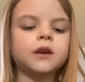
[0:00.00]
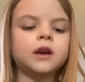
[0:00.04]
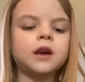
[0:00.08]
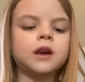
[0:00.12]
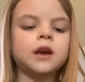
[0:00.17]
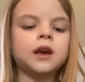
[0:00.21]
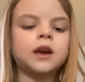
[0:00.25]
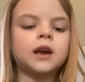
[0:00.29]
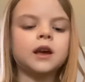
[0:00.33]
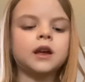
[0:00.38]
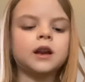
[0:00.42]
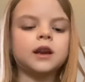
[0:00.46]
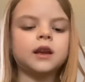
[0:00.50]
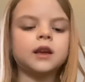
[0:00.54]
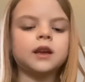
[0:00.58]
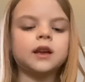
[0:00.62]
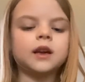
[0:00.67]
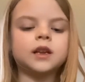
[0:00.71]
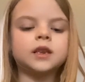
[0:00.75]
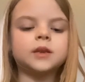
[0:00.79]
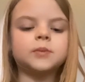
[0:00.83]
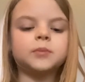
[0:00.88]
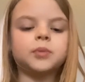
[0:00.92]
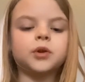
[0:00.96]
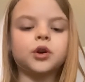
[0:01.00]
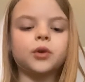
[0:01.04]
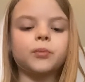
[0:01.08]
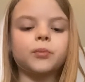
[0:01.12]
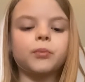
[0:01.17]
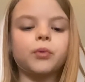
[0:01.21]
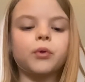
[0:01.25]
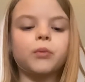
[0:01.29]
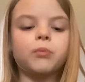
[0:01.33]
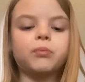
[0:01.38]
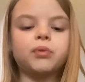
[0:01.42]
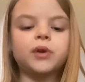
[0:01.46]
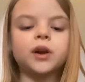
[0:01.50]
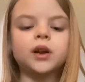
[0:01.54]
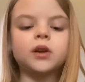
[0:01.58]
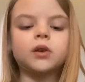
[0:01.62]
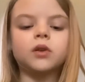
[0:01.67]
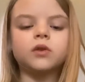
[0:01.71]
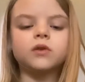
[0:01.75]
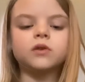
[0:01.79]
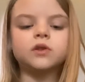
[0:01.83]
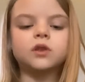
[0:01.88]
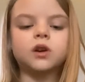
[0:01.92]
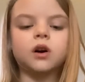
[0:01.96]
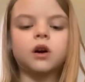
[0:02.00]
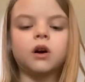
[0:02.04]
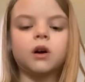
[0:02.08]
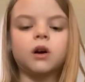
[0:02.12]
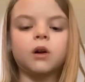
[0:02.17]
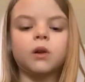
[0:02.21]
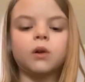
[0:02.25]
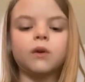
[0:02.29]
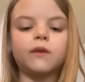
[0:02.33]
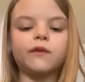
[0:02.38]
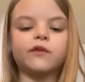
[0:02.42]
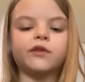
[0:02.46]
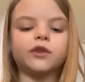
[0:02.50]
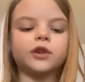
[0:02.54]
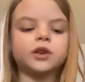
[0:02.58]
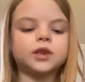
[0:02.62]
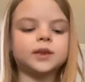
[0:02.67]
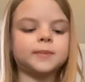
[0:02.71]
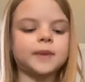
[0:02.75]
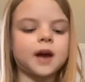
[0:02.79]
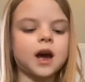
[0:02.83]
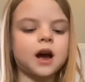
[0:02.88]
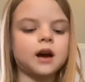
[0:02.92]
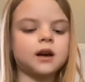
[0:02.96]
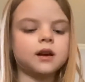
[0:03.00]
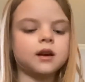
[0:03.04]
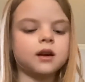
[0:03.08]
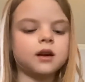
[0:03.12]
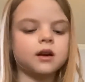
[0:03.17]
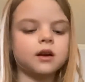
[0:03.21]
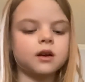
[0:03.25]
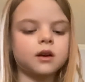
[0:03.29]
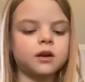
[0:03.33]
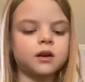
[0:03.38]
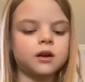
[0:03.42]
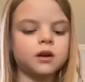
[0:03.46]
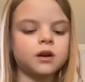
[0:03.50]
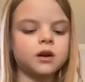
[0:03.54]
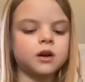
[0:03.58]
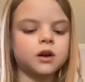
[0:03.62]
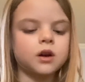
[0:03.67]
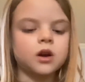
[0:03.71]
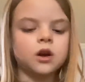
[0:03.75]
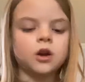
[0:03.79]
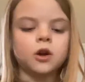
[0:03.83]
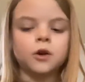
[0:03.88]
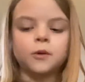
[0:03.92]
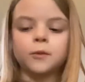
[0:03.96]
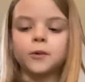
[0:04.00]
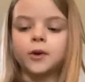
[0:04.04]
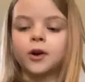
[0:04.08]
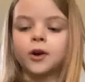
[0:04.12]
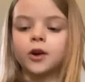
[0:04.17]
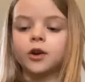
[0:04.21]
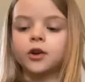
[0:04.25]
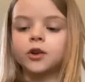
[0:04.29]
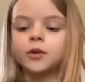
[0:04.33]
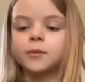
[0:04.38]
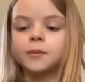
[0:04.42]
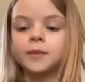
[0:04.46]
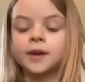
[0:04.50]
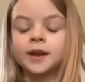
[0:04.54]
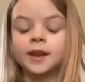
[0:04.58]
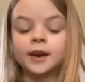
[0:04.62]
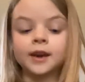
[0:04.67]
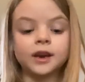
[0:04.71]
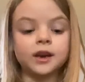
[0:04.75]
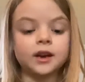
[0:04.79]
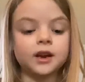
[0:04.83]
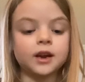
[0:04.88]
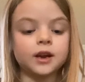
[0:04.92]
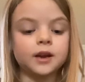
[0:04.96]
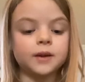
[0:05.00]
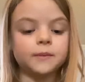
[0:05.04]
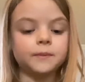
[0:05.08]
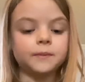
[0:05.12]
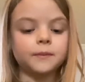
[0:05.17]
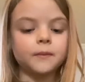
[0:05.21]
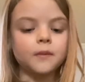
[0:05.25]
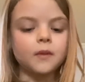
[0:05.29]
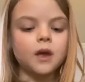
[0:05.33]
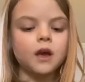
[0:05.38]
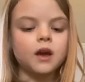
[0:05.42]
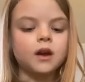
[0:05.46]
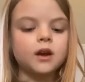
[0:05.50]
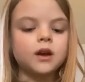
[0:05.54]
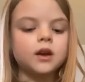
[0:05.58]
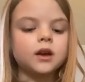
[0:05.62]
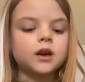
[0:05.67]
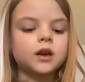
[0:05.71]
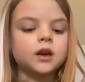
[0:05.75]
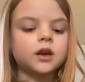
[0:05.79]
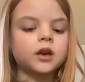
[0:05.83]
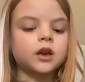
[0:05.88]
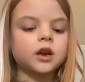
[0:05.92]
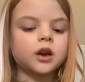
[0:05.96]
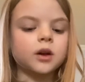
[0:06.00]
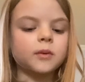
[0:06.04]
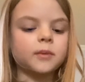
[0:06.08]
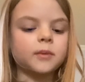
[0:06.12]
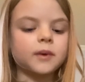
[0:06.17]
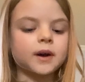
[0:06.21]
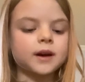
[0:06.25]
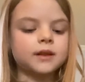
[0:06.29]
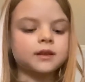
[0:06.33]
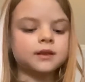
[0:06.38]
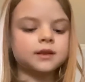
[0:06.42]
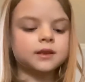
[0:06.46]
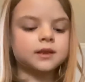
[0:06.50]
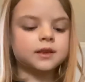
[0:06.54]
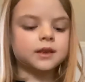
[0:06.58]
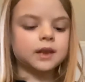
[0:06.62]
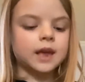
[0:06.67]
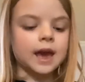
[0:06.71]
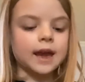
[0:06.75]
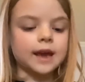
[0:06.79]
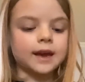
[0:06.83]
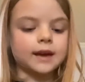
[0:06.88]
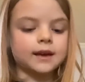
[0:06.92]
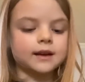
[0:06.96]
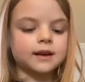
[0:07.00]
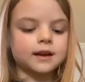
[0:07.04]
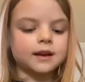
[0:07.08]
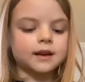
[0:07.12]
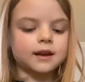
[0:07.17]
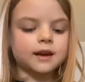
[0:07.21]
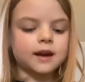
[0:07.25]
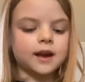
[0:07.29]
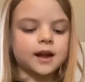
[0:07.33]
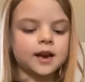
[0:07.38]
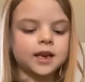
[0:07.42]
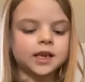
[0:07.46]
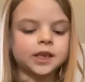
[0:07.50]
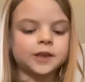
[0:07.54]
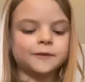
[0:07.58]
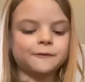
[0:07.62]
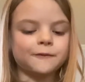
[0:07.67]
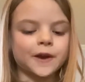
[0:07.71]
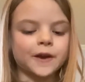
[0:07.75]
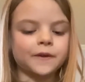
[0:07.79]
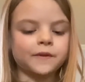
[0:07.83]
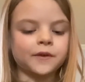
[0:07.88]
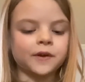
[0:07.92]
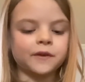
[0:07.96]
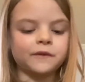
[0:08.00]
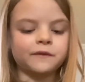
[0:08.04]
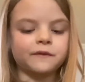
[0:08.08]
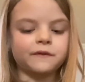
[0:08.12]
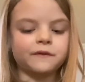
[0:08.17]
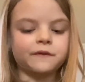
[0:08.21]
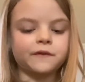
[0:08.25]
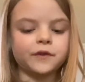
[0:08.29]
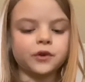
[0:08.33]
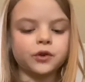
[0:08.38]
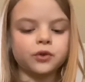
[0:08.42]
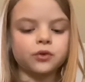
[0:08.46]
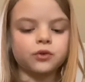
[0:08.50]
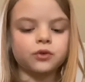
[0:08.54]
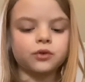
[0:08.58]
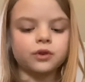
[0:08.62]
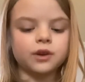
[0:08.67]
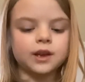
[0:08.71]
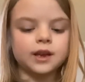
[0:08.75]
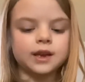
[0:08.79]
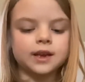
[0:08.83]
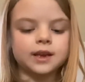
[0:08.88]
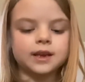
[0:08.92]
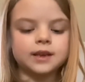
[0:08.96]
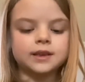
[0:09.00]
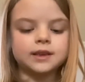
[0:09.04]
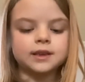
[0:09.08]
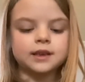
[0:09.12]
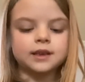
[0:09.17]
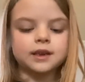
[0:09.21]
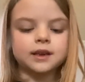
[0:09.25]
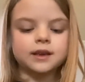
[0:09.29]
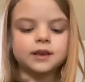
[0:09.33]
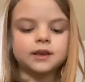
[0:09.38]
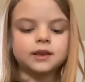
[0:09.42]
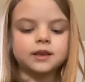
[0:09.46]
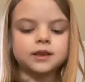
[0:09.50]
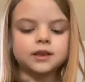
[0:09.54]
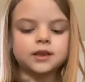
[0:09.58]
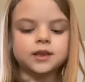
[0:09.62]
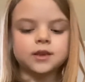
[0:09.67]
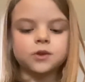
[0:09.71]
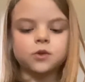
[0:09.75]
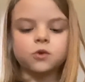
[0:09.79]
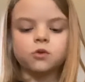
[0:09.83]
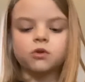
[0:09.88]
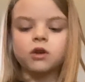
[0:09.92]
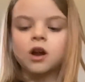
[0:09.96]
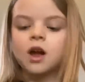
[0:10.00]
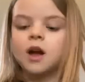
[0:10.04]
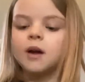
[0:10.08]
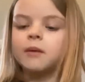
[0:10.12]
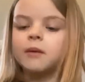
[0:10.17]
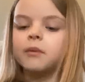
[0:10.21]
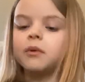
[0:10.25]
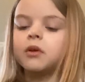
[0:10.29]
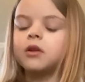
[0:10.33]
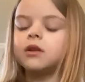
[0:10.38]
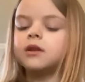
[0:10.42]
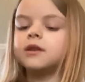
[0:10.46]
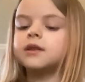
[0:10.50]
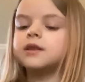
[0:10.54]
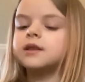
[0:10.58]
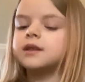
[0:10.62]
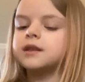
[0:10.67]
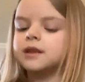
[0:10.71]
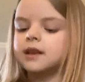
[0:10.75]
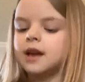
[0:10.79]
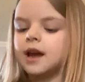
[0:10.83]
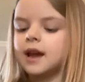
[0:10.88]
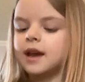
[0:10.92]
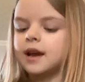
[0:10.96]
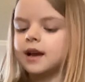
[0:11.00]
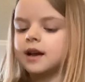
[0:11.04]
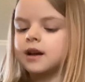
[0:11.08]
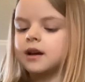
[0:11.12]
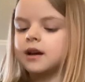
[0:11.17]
And he has purple prickles all over his back. Where are you meeting him? Here by this lake, and its favorite food is scrambled snake.